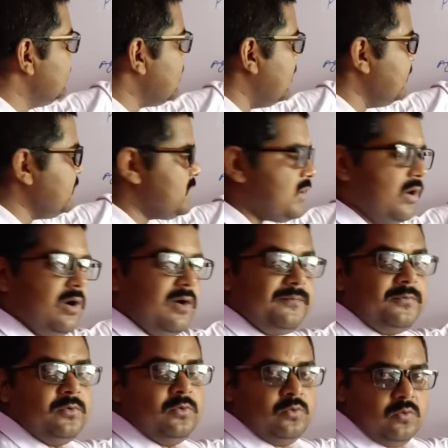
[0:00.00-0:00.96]
terms
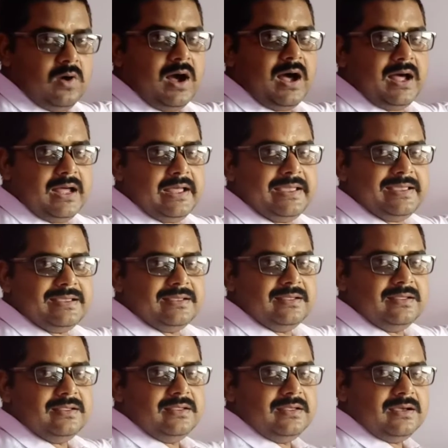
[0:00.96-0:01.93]
of y,
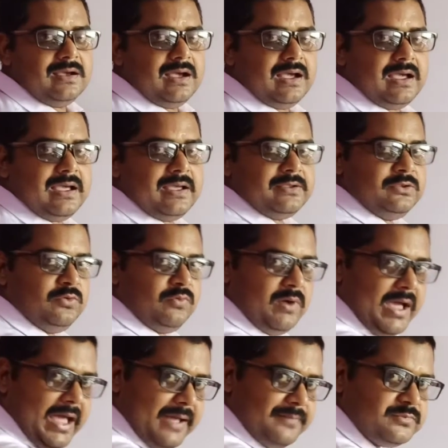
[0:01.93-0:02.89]
you
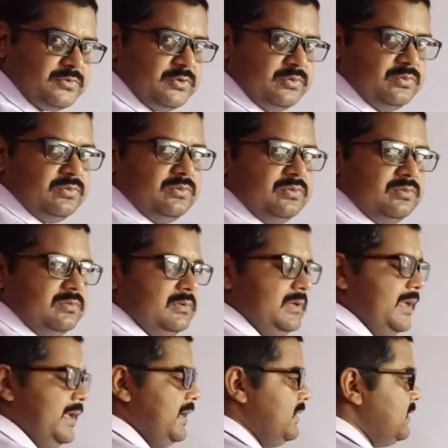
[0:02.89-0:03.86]
have to
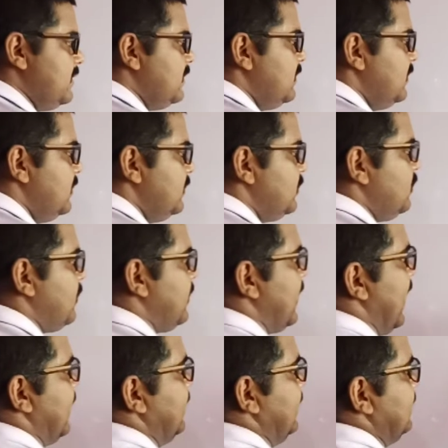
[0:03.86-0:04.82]
need to
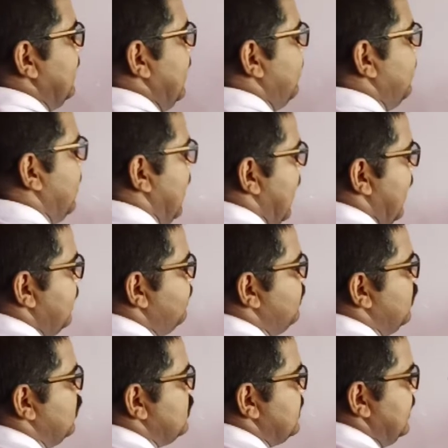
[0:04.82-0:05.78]
carry them and
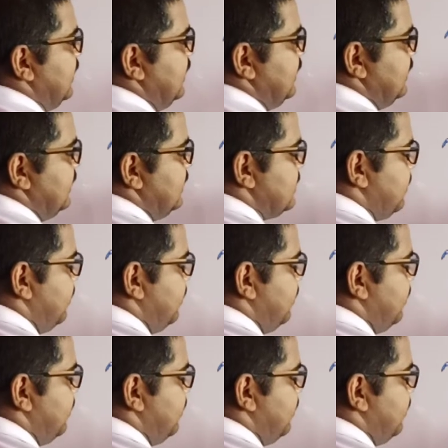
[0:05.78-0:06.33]
put in this